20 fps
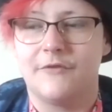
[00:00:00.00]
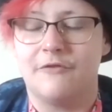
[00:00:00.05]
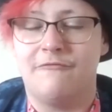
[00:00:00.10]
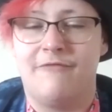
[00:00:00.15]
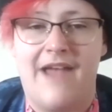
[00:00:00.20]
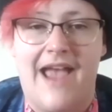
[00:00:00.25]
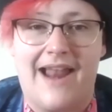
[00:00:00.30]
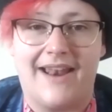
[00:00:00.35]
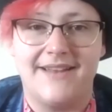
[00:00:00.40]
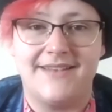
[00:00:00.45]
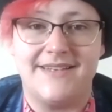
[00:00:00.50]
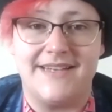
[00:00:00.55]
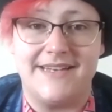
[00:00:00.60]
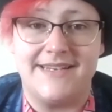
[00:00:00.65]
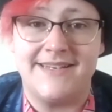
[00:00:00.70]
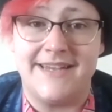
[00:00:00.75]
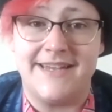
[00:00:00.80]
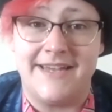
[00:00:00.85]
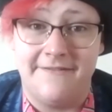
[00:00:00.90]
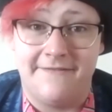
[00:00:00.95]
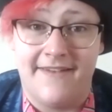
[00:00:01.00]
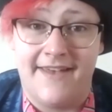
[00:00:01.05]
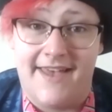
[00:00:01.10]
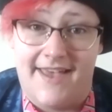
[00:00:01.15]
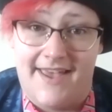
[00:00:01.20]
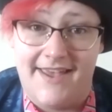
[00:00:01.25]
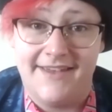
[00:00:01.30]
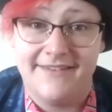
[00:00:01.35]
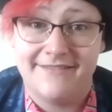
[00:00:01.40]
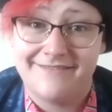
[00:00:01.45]
reality
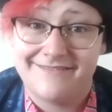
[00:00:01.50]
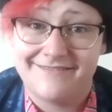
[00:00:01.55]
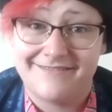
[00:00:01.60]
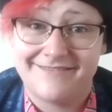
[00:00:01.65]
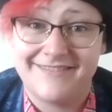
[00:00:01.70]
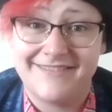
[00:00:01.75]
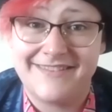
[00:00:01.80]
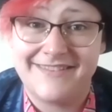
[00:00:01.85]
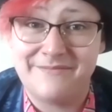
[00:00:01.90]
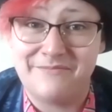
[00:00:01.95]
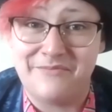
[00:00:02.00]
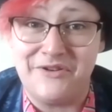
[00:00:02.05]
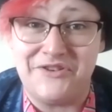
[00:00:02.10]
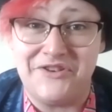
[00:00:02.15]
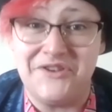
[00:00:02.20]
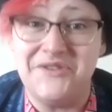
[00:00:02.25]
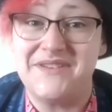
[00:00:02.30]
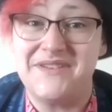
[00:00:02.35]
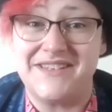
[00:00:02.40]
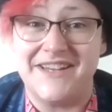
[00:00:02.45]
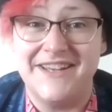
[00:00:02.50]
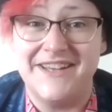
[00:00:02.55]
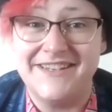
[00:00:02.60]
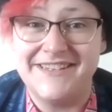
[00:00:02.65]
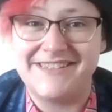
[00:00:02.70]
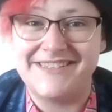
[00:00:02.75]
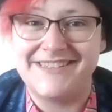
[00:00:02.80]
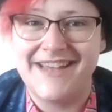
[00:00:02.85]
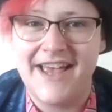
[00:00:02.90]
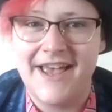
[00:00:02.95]
TV
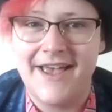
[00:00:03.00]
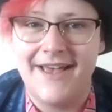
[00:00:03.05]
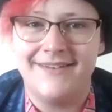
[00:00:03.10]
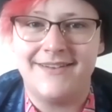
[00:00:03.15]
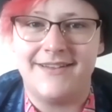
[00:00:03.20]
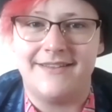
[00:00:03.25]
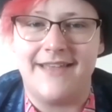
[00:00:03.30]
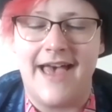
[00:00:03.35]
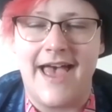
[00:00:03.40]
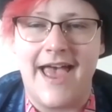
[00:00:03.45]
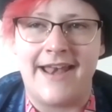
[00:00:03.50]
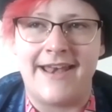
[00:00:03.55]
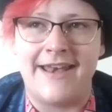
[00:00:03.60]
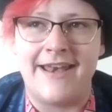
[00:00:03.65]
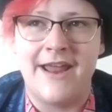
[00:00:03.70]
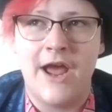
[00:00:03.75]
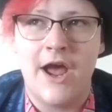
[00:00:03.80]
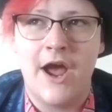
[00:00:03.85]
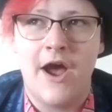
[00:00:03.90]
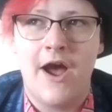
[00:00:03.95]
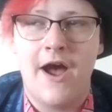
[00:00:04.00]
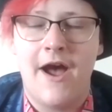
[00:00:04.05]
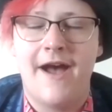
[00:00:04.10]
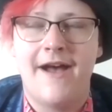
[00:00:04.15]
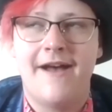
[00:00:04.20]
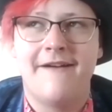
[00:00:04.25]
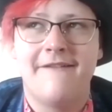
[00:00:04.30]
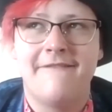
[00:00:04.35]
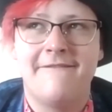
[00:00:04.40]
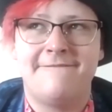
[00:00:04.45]
producers to then
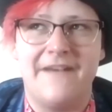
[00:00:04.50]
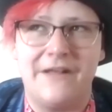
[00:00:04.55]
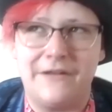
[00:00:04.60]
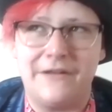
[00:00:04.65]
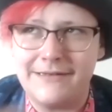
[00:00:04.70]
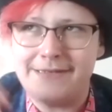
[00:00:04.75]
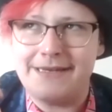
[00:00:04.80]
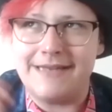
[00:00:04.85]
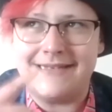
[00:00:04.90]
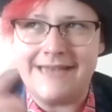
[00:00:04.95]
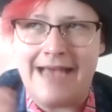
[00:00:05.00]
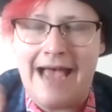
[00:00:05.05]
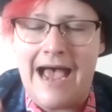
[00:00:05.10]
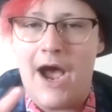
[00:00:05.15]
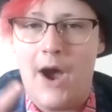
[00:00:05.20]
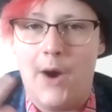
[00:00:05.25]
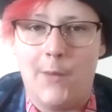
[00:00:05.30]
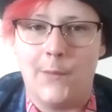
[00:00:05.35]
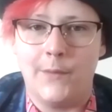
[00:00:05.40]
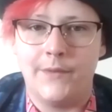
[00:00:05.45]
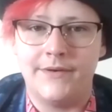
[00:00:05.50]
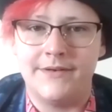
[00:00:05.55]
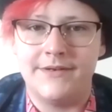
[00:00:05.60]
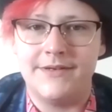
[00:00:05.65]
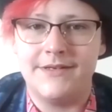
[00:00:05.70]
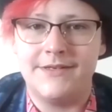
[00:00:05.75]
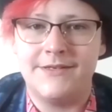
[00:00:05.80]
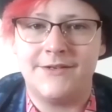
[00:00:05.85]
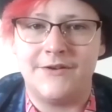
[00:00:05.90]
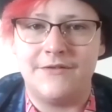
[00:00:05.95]
filter down
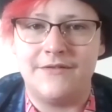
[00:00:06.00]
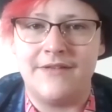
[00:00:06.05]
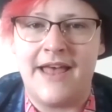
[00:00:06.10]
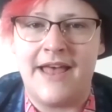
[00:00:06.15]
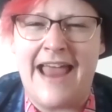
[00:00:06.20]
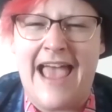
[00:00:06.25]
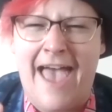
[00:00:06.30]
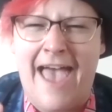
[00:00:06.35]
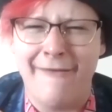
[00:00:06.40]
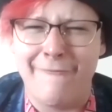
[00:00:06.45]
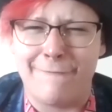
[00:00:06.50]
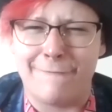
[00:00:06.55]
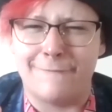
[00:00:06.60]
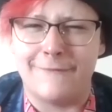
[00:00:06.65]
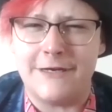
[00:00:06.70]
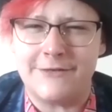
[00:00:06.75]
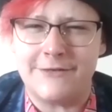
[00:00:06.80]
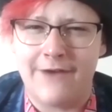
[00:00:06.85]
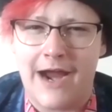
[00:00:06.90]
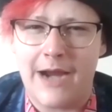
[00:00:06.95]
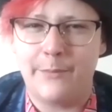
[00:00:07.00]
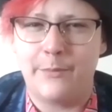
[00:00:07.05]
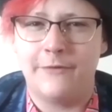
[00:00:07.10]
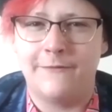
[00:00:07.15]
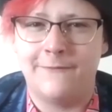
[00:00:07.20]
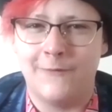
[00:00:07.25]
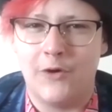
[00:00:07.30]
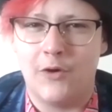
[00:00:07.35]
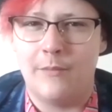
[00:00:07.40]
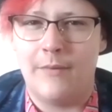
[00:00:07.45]
to then every drag
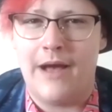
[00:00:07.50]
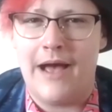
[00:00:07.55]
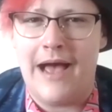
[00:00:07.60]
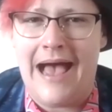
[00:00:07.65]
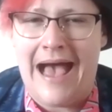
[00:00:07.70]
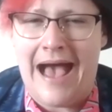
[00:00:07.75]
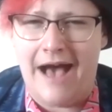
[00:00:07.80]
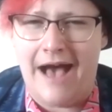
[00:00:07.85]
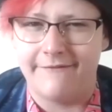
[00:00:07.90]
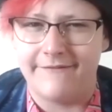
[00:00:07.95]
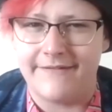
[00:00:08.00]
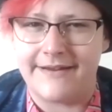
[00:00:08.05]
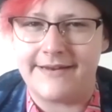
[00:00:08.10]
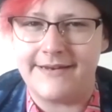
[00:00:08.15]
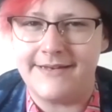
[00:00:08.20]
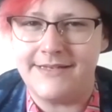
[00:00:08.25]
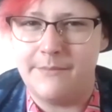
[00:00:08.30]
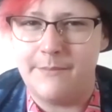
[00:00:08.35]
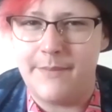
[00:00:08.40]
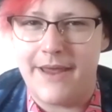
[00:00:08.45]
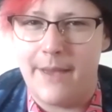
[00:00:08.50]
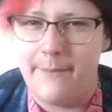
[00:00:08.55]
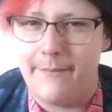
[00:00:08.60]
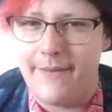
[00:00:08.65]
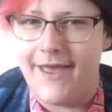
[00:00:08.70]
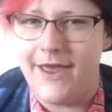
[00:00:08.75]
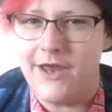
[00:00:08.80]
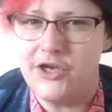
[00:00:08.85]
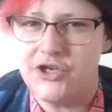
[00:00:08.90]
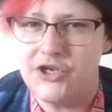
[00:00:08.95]
performer having to be a
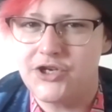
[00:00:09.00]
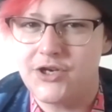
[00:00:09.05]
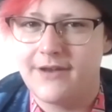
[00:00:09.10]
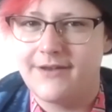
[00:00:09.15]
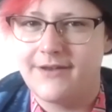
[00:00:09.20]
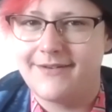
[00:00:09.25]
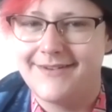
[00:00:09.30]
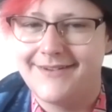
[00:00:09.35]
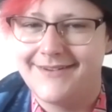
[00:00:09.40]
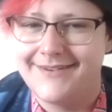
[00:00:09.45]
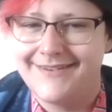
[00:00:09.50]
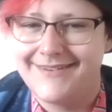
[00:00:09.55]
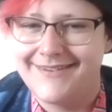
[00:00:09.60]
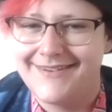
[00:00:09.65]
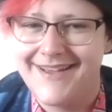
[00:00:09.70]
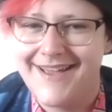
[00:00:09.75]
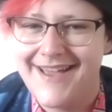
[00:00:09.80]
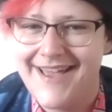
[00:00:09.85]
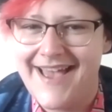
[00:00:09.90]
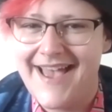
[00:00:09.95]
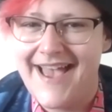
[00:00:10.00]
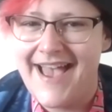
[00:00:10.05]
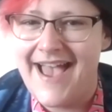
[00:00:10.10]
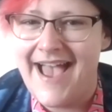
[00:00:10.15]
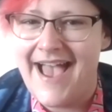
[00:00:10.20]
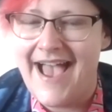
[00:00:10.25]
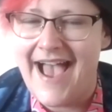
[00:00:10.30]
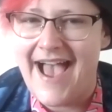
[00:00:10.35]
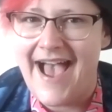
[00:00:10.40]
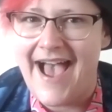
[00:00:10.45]
bitch.
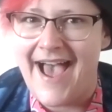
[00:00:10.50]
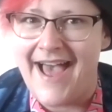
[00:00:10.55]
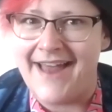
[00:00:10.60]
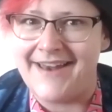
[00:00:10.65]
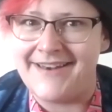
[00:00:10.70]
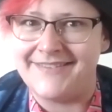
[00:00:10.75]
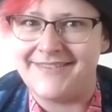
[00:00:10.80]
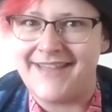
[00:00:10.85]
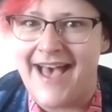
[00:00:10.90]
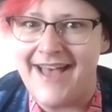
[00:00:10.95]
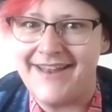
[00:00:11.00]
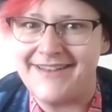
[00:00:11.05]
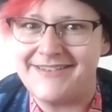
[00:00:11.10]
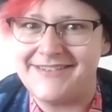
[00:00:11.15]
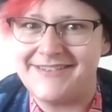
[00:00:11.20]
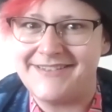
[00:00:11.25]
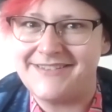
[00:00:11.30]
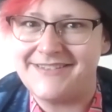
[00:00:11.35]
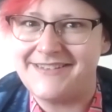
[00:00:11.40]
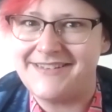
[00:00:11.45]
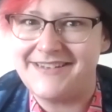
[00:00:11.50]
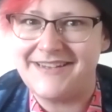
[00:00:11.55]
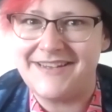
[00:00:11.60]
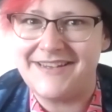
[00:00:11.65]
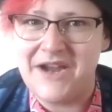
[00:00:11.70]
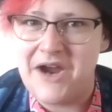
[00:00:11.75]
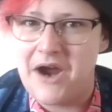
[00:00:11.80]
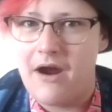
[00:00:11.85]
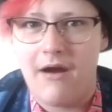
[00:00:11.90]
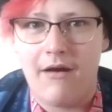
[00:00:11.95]
And that's
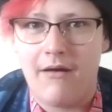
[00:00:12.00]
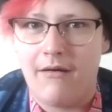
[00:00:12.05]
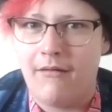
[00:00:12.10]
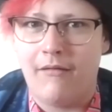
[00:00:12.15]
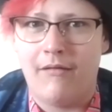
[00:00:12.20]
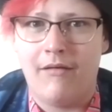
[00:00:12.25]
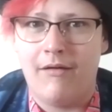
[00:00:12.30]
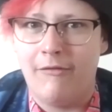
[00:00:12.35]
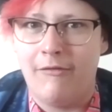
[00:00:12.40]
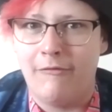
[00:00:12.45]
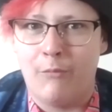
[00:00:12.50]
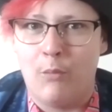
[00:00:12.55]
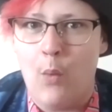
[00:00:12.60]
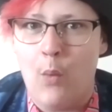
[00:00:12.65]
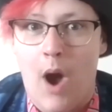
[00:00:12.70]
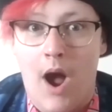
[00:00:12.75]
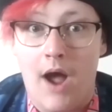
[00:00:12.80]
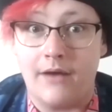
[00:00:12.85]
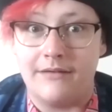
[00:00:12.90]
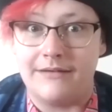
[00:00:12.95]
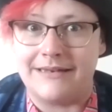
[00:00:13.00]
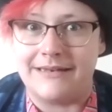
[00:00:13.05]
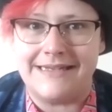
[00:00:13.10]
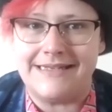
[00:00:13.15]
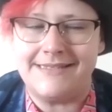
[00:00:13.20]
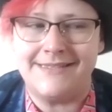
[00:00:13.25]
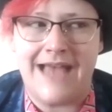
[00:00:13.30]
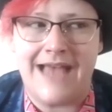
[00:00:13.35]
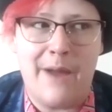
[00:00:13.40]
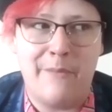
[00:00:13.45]
wildly
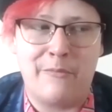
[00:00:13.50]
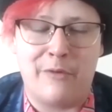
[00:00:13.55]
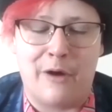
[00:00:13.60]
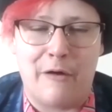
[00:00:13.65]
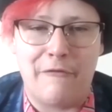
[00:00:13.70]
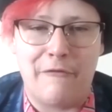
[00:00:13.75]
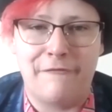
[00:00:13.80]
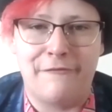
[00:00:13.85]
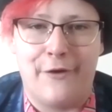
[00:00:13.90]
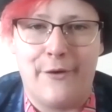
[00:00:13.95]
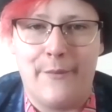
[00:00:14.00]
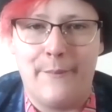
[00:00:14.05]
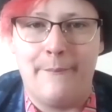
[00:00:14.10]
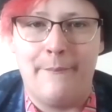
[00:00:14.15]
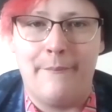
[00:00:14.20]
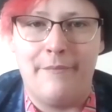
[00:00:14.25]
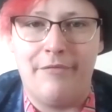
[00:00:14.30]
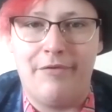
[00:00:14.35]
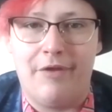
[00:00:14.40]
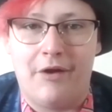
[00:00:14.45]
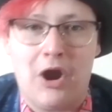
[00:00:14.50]
separate from the